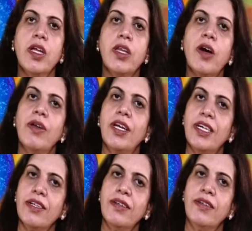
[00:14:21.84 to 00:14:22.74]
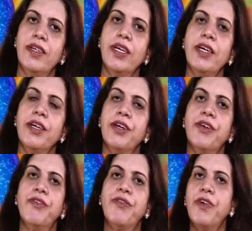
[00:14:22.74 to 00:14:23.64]
Now, let us see
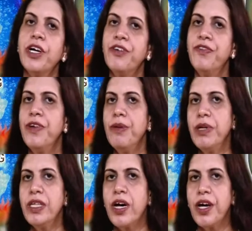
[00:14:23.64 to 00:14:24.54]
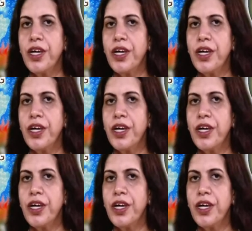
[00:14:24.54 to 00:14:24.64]
what will be the